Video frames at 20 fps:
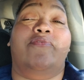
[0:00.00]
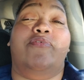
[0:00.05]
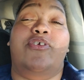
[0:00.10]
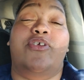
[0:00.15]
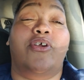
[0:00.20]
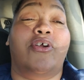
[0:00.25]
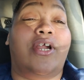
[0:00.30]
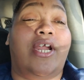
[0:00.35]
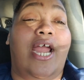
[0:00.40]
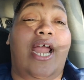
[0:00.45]
If
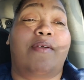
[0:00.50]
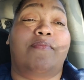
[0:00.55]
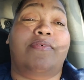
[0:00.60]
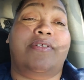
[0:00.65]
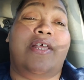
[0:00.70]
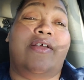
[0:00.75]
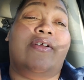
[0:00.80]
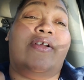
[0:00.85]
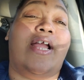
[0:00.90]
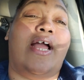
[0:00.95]
your
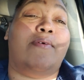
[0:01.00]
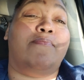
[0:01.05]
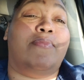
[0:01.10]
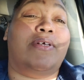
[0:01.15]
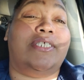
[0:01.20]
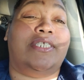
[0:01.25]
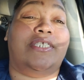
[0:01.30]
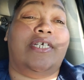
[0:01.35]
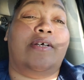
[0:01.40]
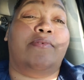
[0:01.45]
cameras ever got
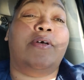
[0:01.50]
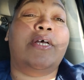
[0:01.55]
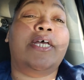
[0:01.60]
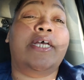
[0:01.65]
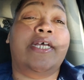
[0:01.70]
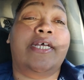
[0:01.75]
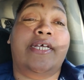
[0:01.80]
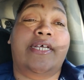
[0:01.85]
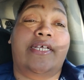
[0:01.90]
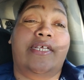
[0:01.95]
messed up,
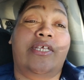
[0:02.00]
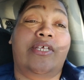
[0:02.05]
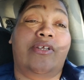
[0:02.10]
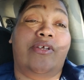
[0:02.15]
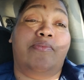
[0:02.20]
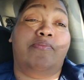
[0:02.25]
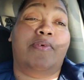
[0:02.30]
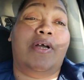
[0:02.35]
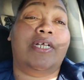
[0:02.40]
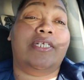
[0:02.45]
you
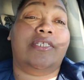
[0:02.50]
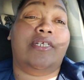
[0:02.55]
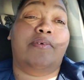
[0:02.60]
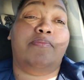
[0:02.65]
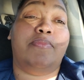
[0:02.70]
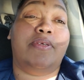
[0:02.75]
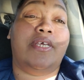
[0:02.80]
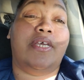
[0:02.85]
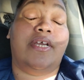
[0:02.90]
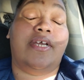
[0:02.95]
know my
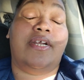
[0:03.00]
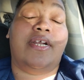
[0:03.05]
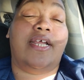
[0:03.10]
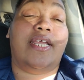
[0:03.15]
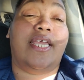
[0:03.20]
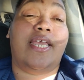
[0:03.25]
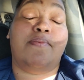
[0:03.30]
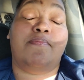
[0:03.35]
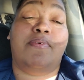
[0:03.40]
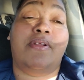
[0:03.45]
dumb behind i
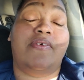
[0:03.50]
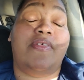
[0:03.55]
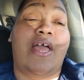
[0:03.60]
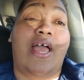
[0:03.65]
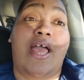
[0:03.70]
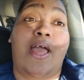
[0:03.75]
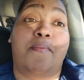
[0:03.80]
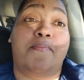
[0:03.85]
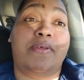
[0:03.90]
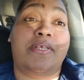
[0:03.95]
can't believe that
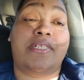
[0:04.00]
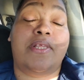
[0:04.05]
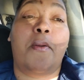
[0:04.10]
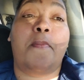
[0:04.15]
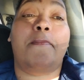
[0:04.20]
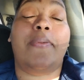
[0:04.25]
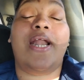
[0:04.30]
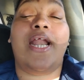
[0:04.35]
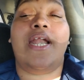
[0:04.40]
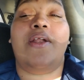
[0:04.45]
happened
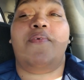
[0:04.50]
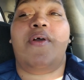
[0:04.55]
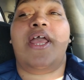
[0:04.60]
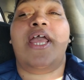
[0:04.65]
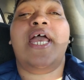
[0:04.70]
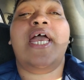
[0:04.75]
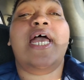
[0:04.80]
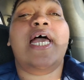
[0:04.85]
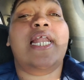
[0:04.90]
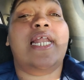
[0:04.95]
but anyway
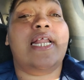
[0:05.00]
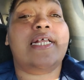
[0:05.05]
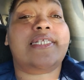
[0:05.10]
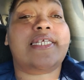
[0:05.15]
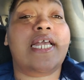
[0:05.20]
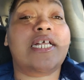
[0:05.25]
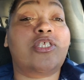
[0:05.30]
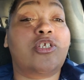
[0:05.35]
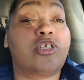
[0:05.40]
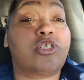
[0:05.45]
let's
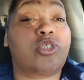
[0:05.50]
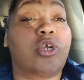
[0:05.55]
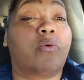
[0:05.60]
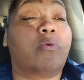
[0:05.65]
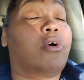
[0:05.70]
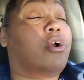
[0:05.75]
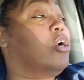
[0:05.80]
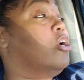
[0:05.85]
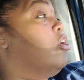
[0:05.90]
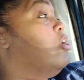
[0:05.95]
get to the store
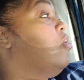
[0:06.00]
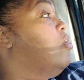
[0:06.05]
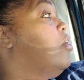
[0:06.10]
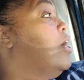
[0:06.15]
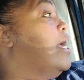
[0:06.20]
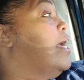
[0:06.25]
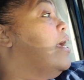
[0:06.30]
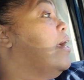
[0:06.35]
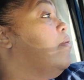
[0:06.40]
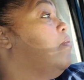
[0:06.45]
we're gonna go
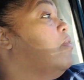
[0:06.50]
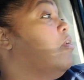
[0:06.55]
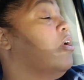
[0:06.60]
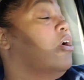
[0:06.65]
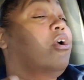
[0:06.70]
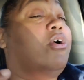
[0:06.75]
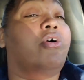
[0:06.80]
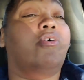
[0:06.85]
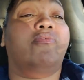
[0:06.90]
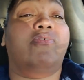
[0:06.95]
and we're
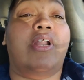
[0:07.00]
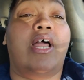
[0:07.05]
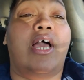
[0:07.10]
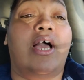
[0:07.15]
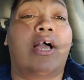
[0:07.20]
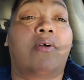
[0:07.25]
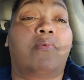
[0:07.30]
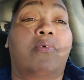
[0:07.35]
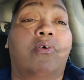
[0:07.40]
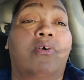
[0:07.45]
gonna go
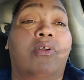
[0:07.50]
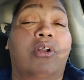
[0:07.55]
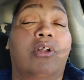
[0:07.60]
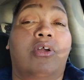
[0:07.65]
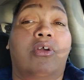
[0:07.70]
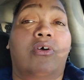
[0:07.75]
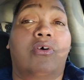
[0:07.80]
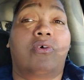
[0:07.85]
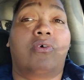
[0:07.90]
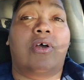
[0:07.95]
vlog we're gonna
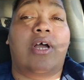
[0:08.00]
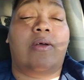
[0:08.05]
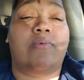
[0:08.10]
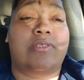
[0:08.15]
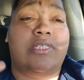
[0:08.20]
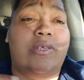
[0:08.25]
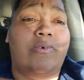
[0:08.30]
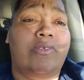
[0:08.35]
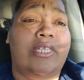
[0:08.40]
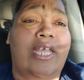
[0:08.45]
go um
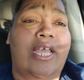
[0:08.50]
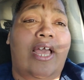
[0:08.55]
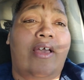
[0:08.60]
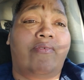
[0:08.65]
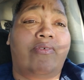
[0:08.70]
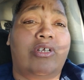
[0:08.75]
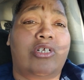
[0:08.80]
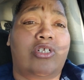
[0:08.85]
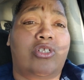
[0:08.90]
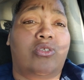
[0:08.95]
see what they have in the